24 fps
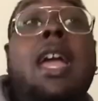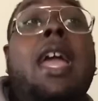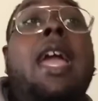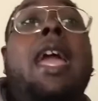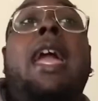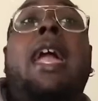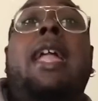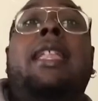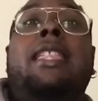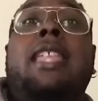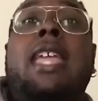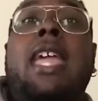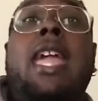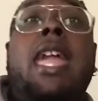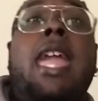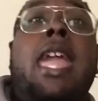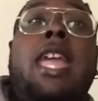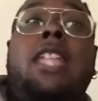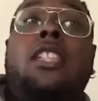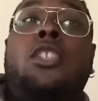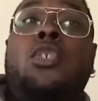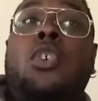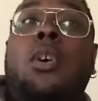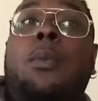It did
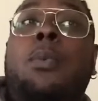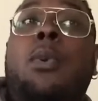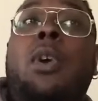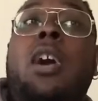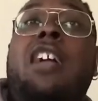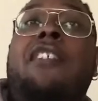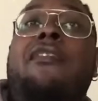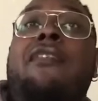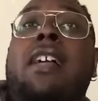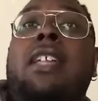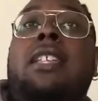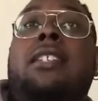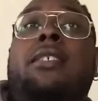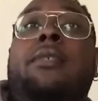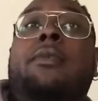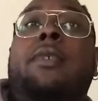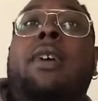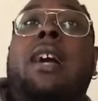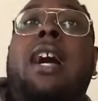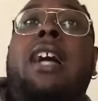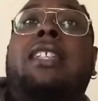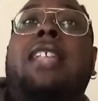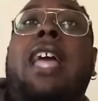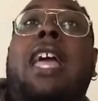get to a point eventually
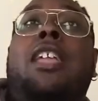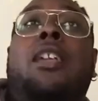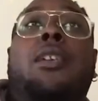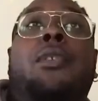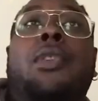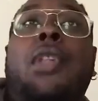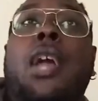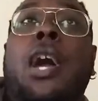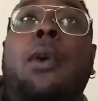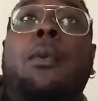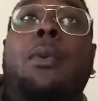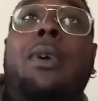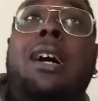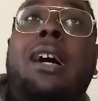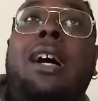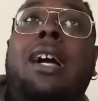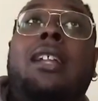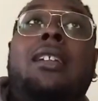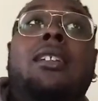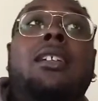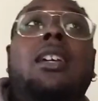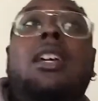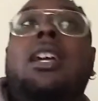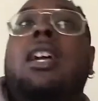where I was like, you know
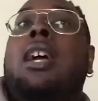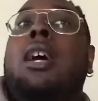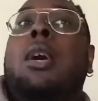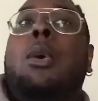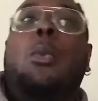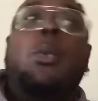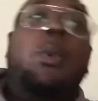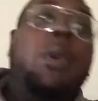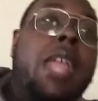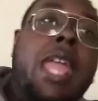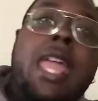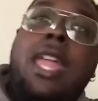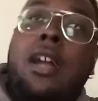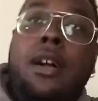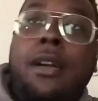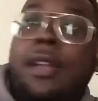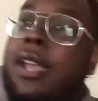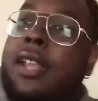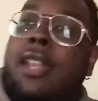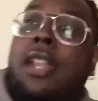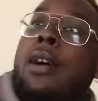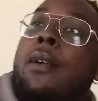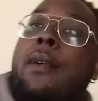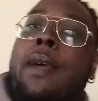what? We ain't going to
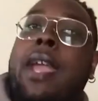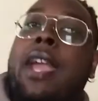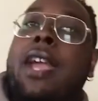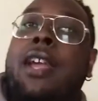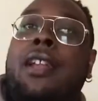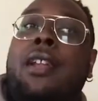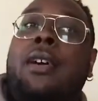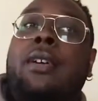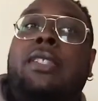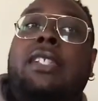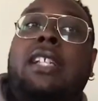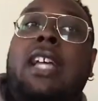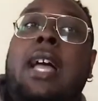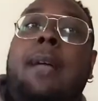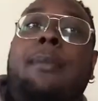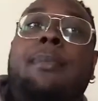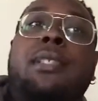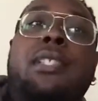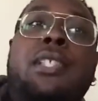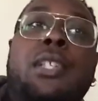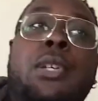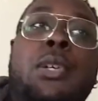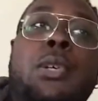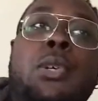get no air no time
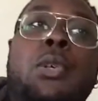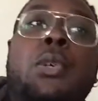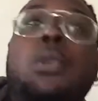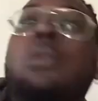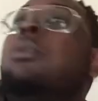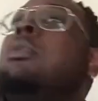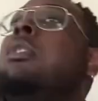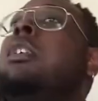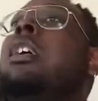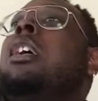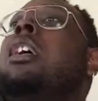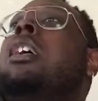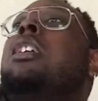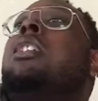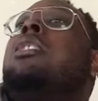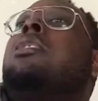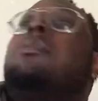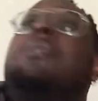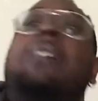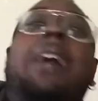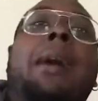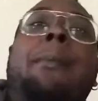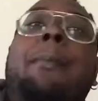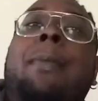soon.
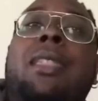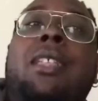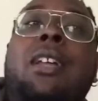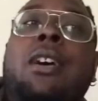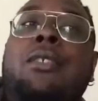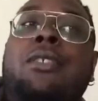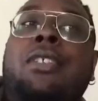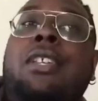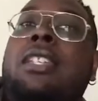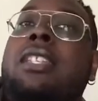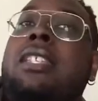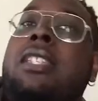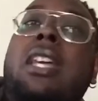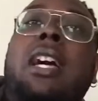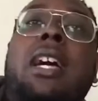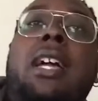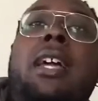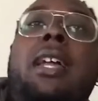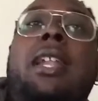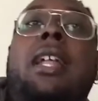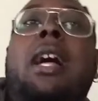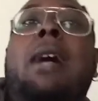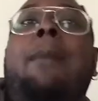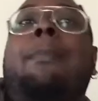So I'm just going to just suck
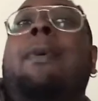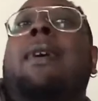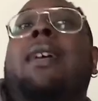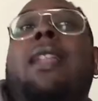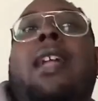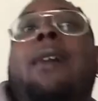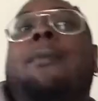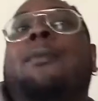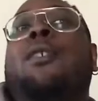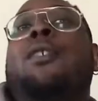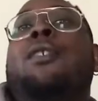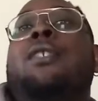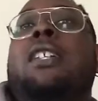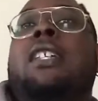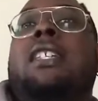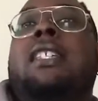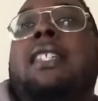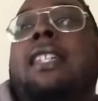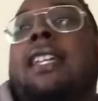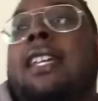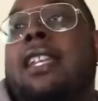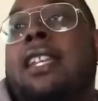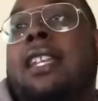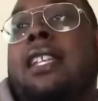it up and I'm going to just
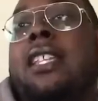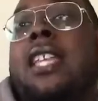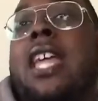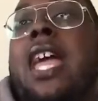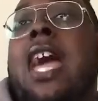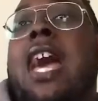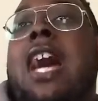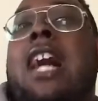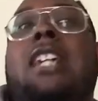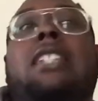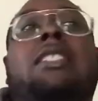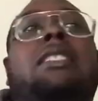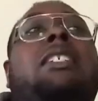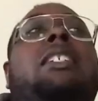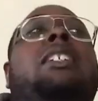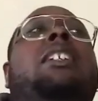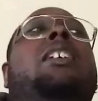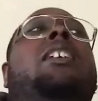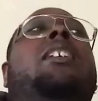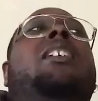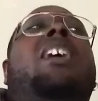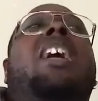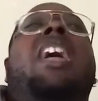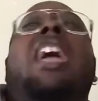sit in this house
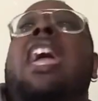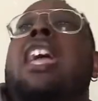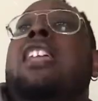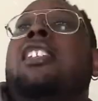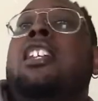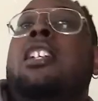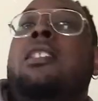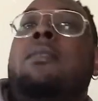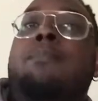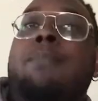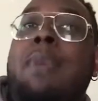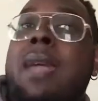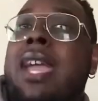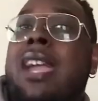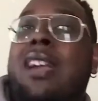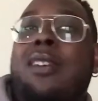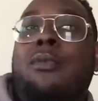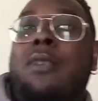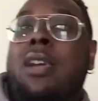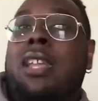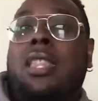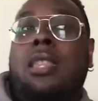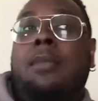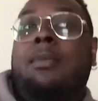and just bear
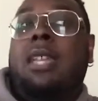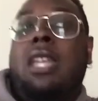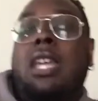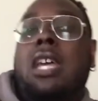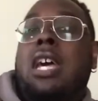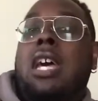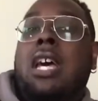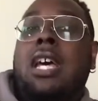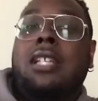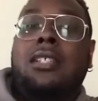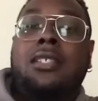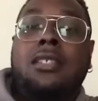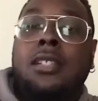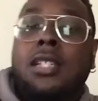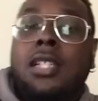with it because